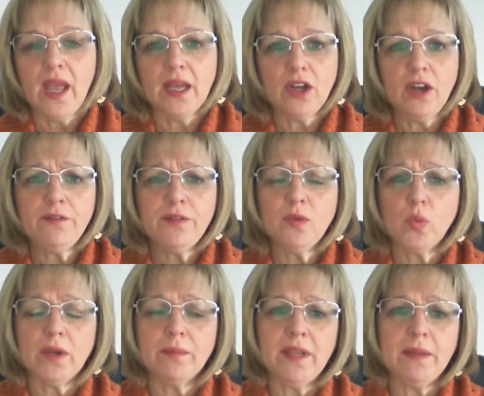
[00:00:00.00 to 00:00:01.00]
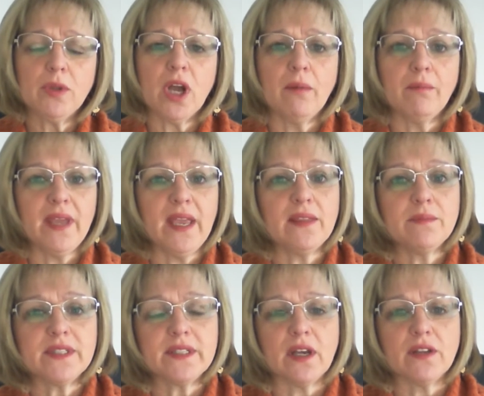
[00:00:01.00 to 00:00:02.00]
And often, when people compare
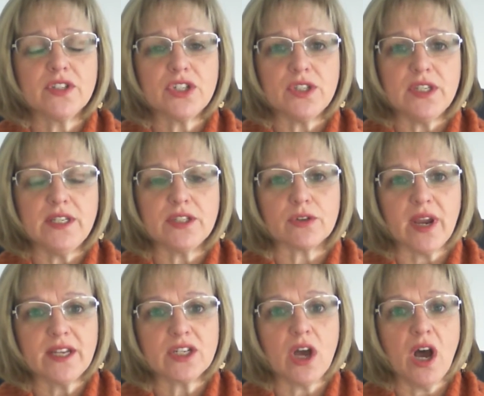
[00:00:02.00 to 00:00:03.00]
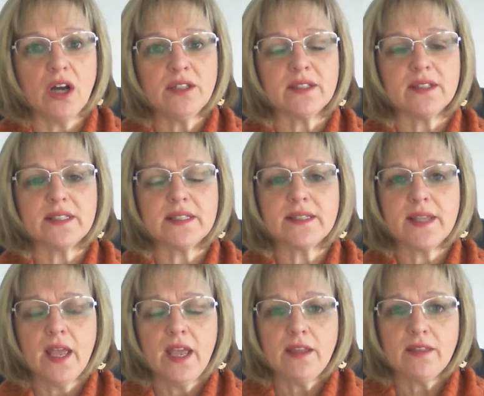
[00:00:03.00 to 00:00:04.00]
themselves to these great artists,
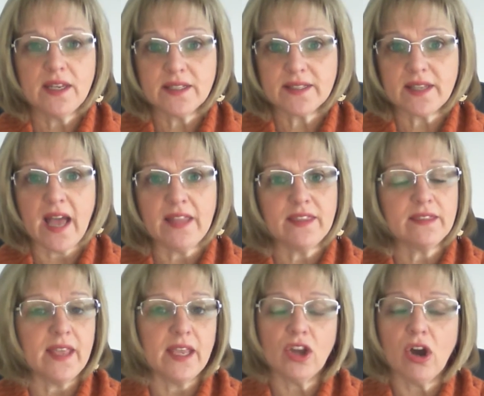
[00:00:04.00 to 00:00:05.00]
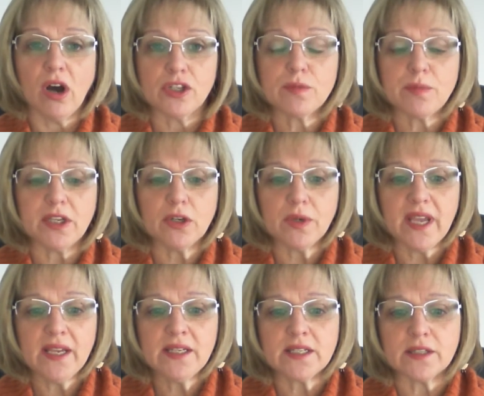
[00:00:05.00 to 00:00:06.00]
they decide that they can't be
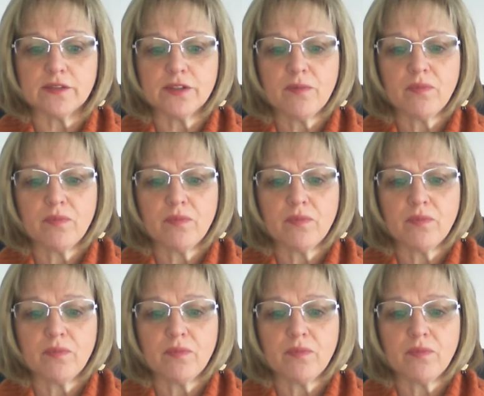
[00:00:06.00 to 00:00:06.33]
creative.